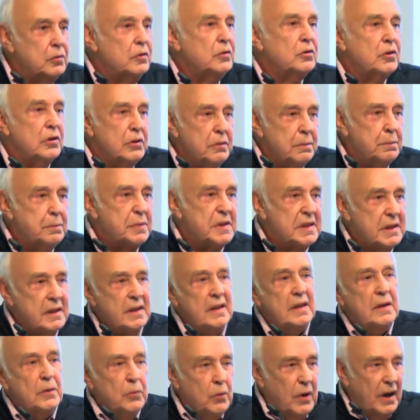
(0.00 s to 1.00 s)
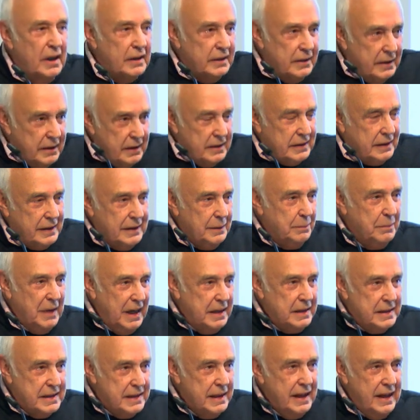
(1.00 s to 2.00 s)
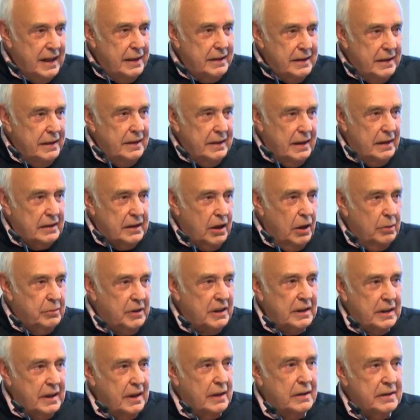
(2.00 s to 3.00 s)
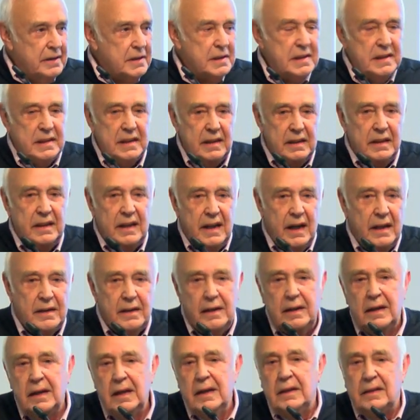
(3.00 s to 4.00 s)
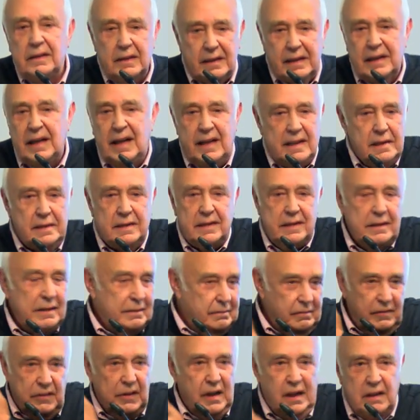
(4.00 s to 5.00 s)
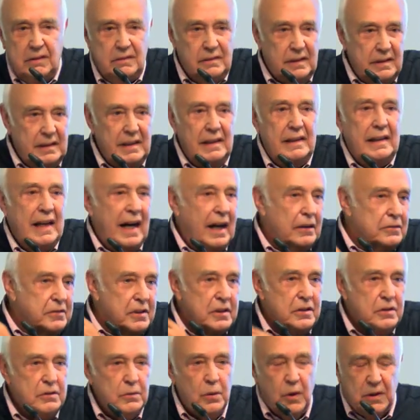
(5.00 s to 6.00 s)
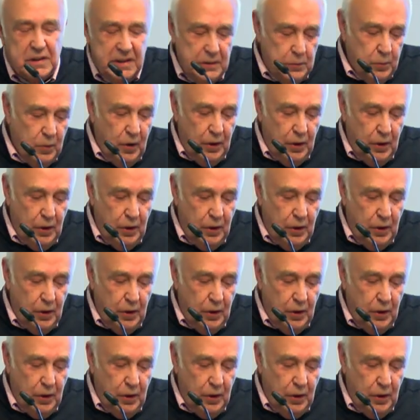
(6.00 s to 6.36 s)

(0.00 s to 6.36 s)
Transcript: groups, one that can maintain a common currency and the other that has, you know, allowed to do what it